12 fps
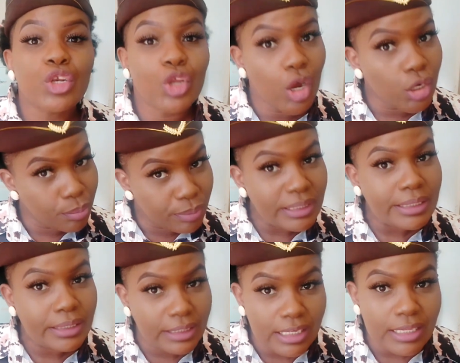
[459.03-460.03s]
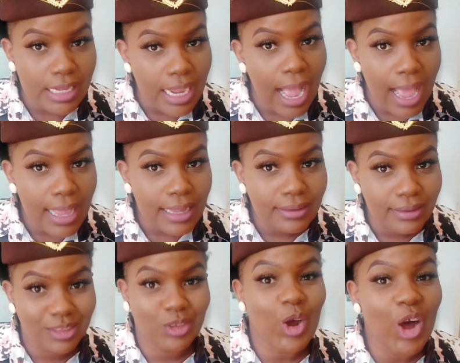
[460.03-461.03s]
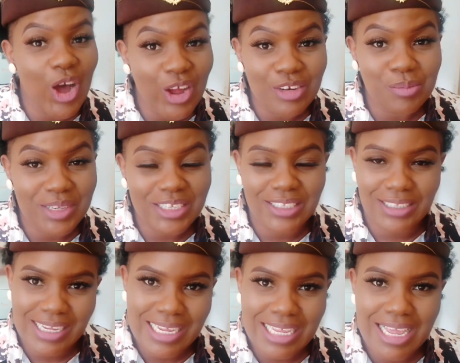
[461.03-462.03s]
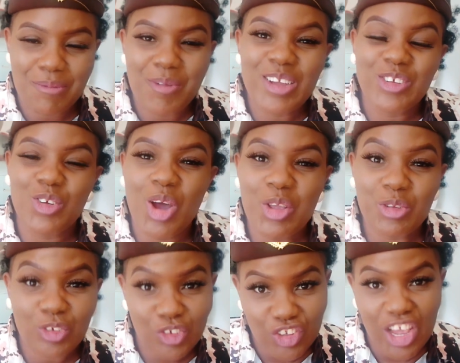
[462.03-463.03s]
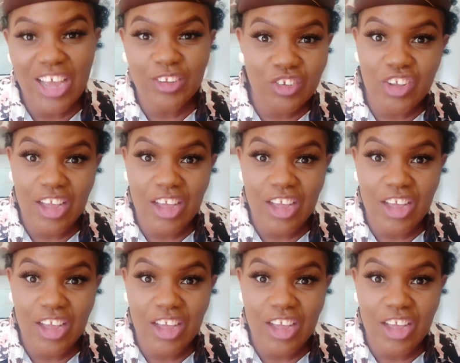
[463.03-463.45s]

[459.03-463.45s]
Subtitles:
Don't be stingy, guys. Don't be stingy. Make sure you share.